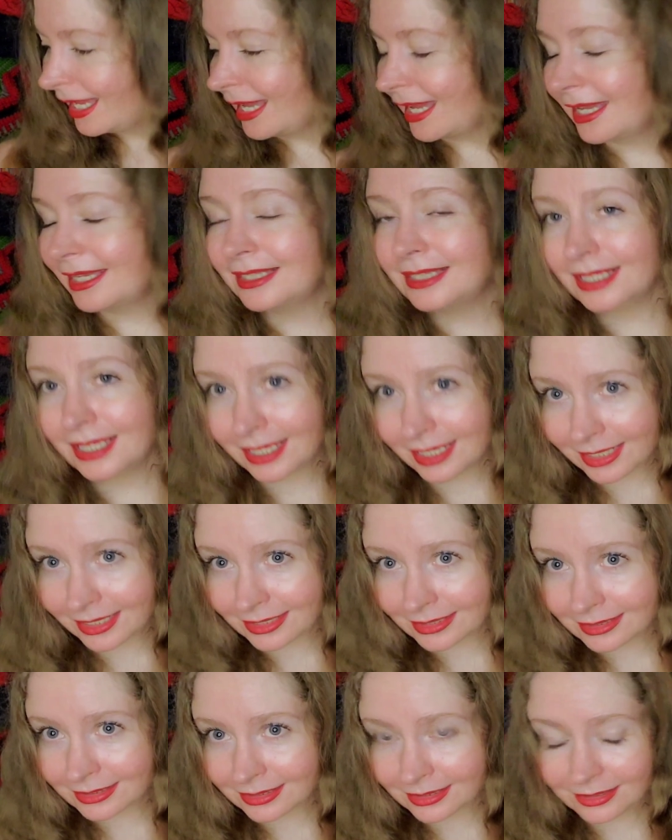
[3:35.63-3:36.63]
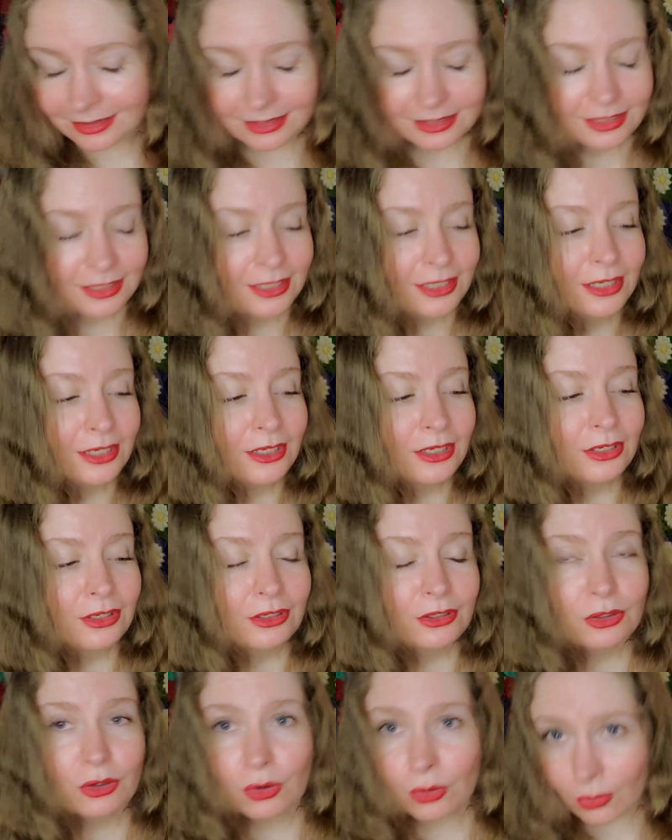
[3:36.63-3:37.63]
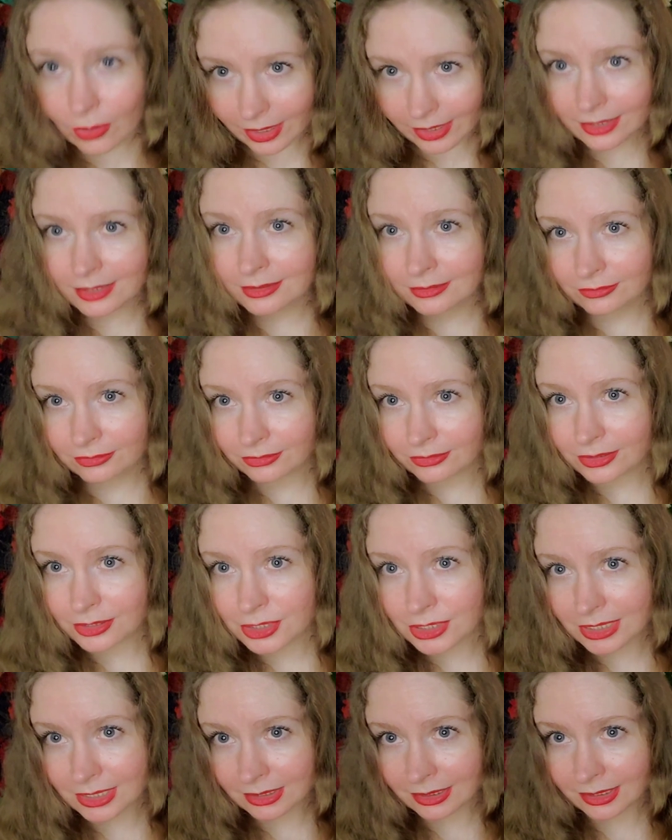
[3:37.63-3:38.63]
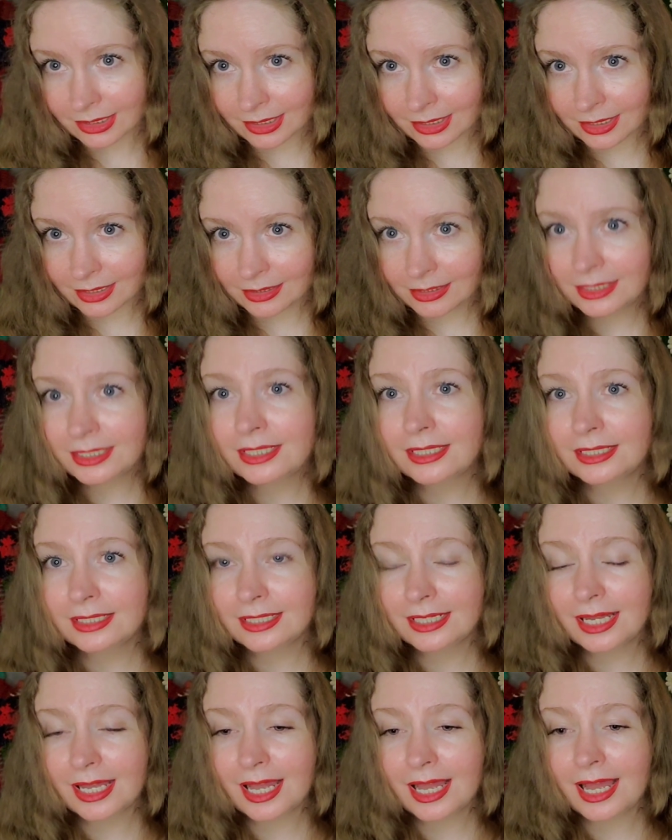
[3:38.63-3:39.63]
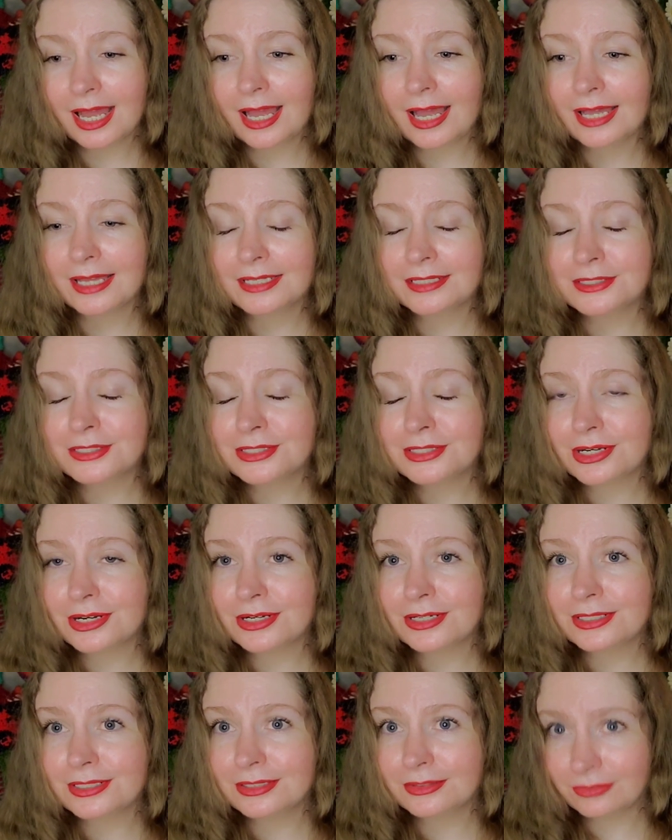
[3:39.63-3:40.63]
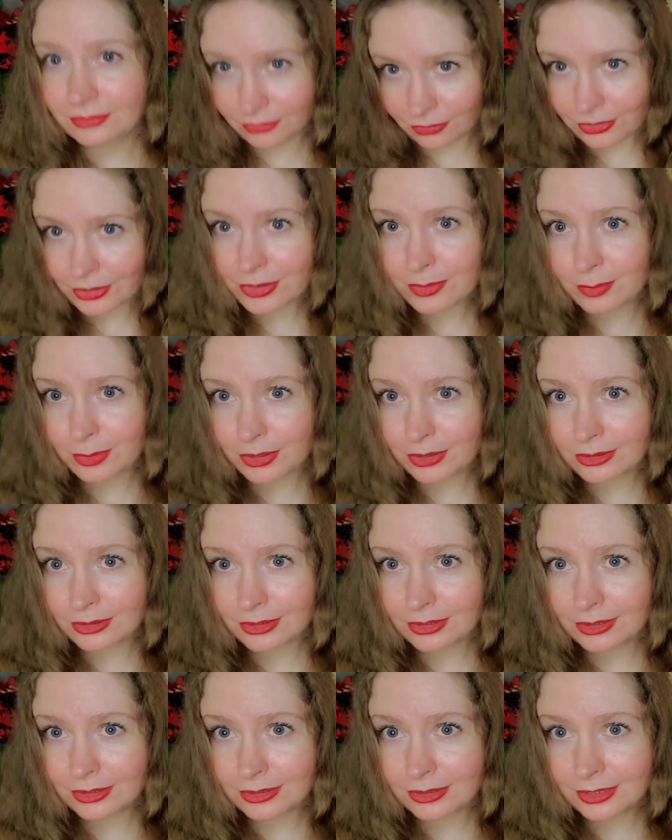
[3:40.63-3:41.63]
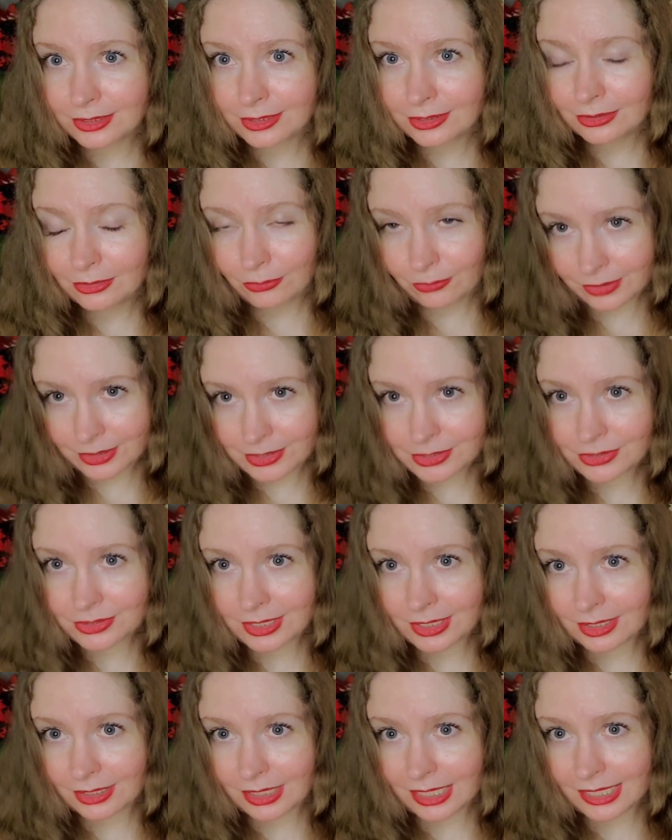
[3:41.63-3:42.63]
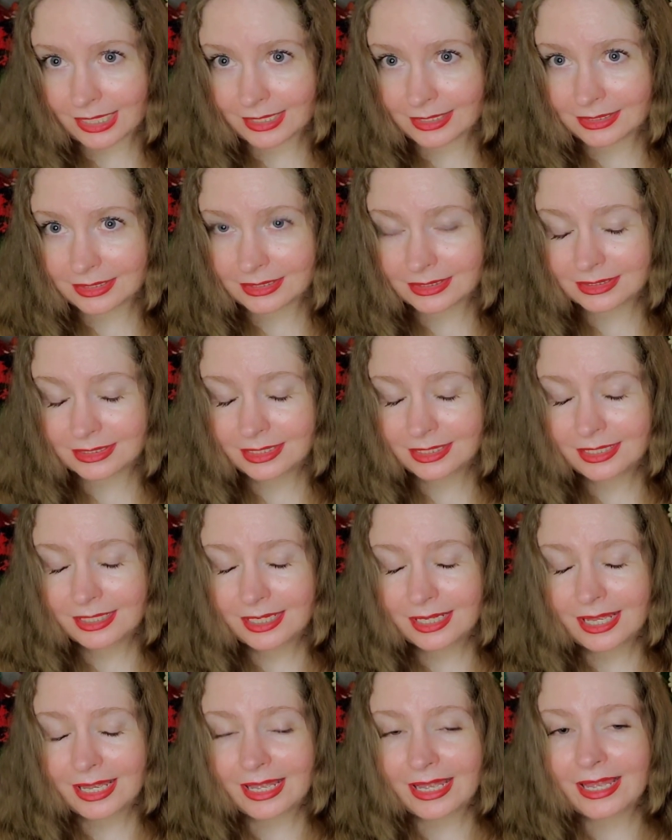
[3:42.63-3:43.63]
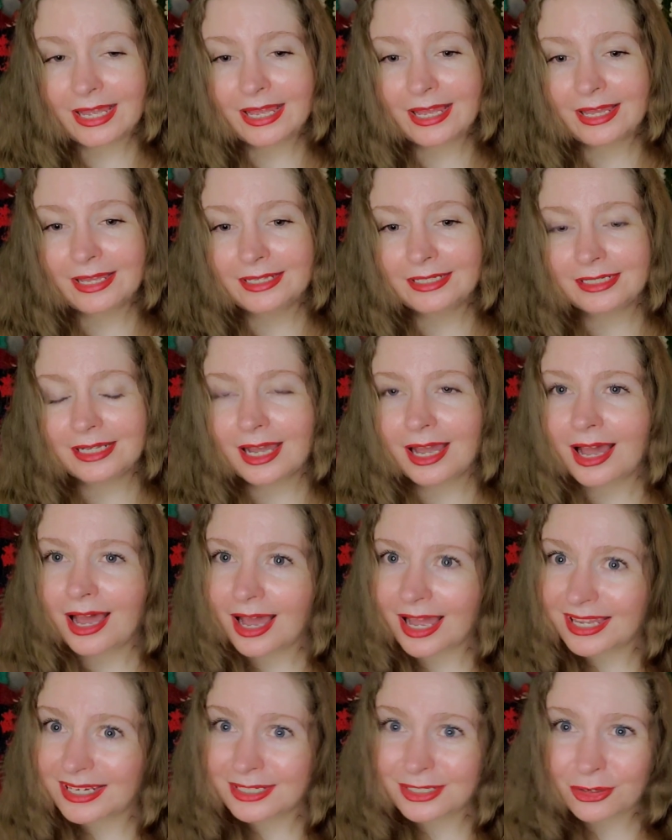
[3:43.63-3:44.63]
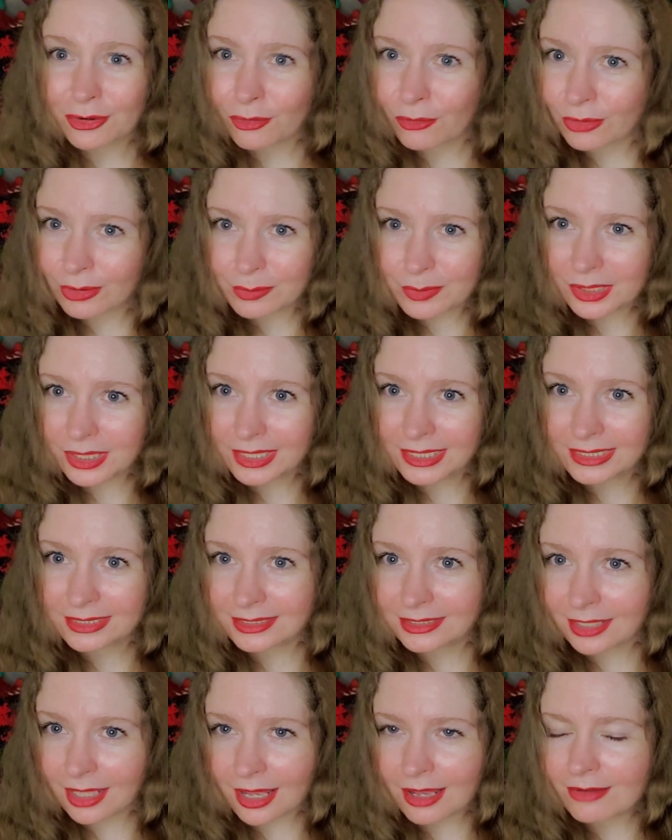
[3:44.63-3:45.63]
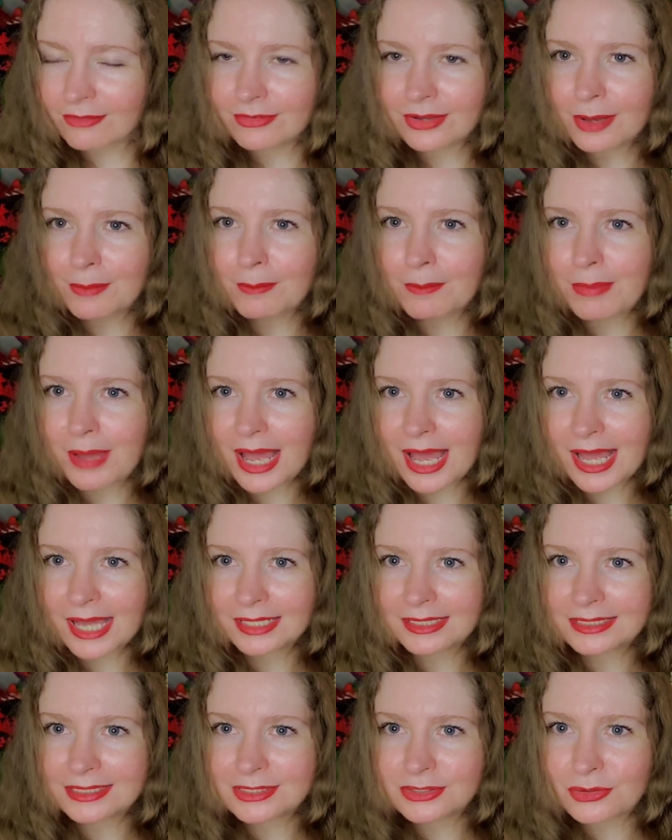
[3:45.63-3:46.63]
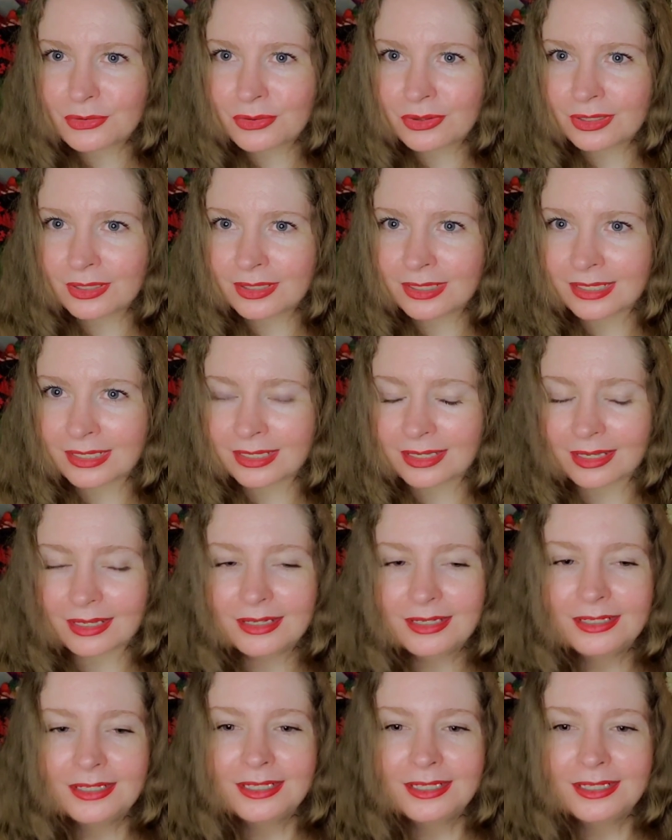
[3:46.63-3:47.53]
And then, quite unfortunately, I started the 4th book, Wizard in Glass. And I normally love a backstory,